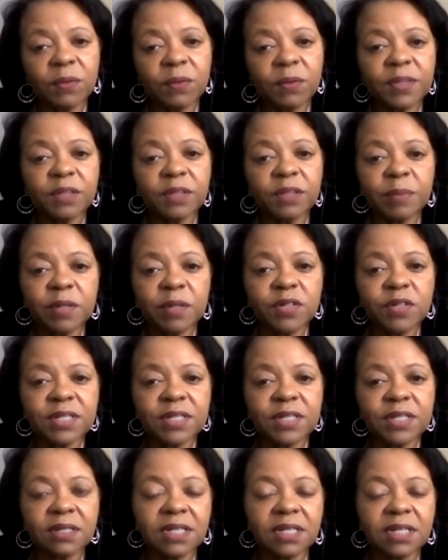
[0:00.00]
Work with the
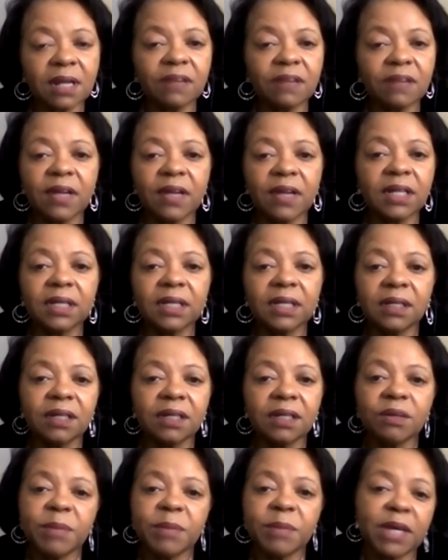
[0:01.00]
person
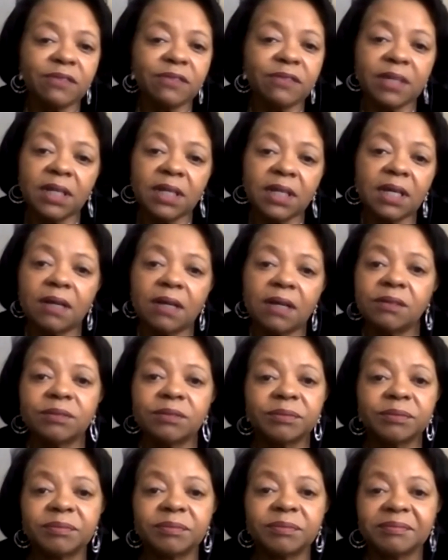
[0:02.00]
telephonically or by
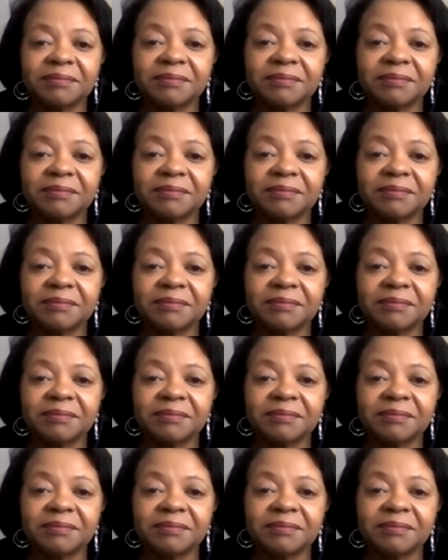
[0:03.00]
video.